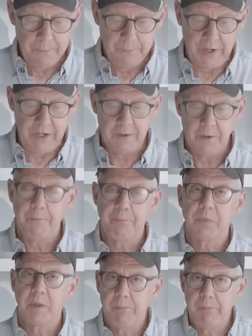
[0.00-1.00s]
But
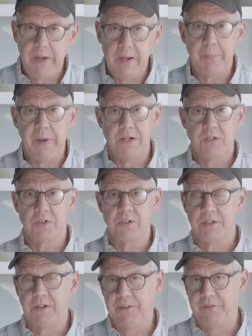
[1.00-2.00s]
be
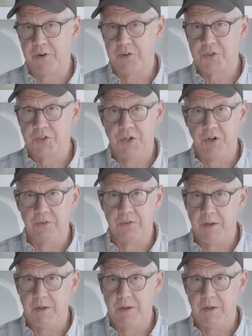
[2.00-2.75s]
patient on the first stone.